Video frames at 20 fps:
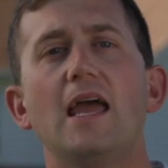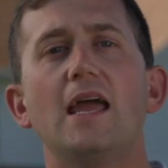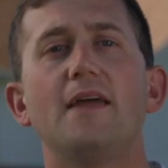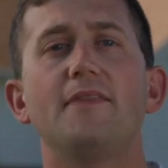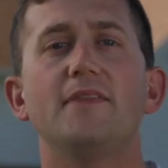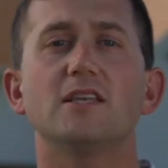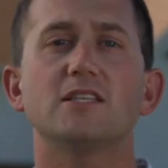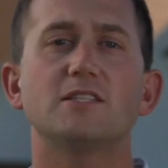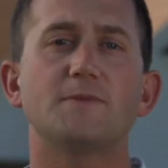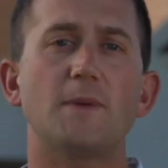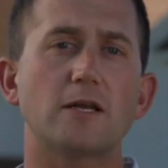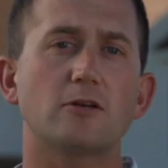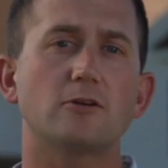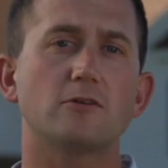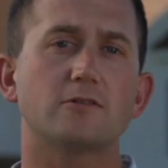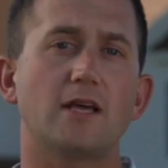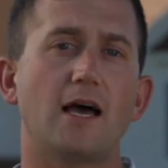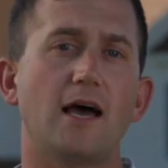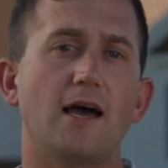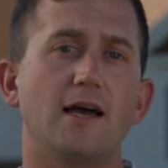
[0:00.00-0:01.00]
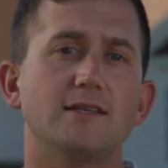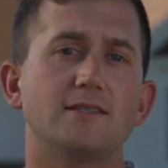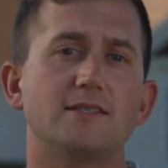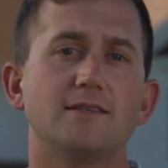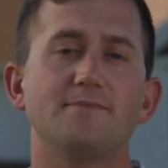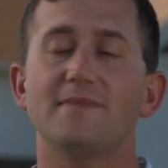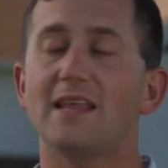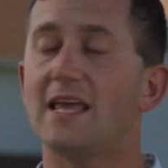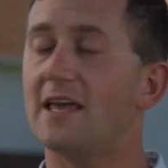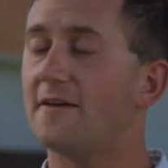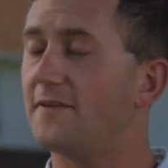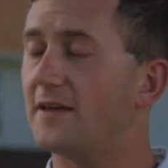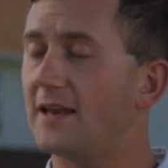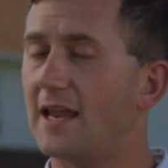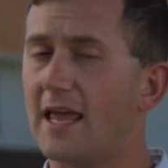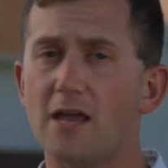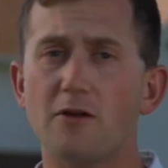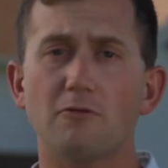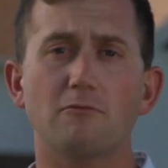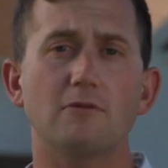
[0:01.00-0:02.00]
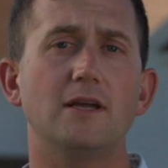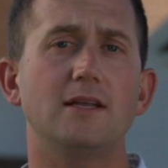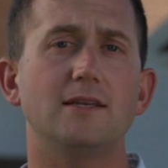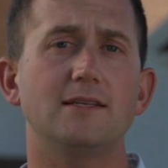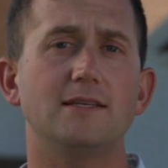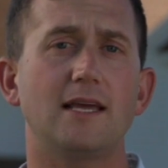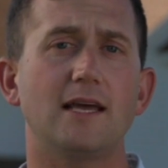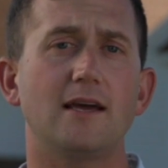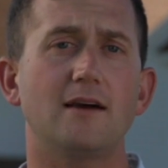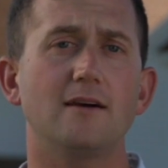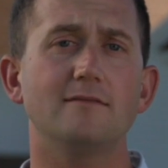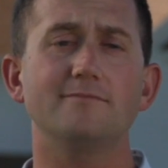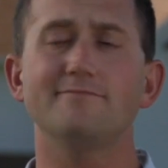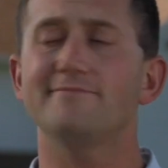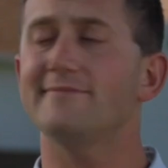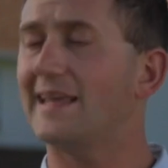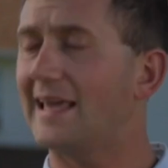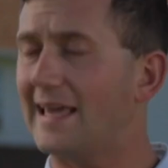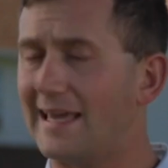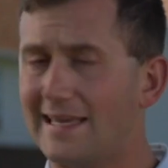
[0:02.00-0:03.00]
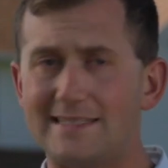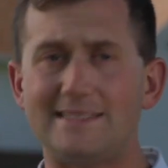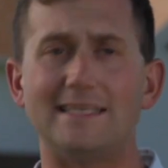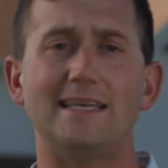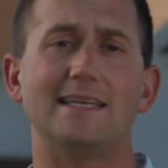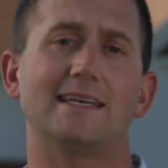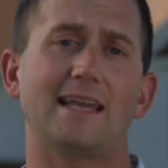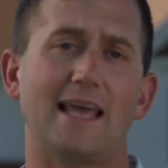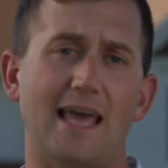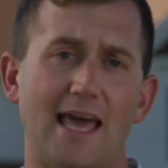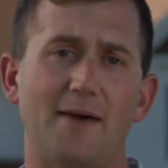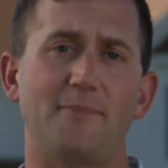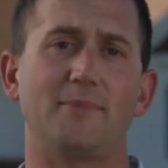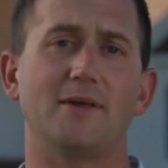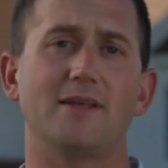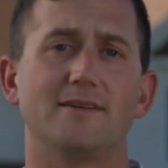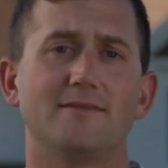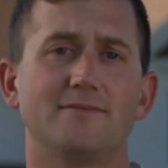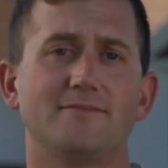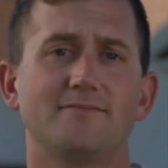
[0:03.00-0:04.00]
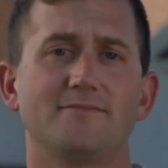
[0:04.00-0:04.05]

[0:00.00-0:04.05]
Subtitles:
In the inspector's eyes, if it ain't written down, it didn't happen.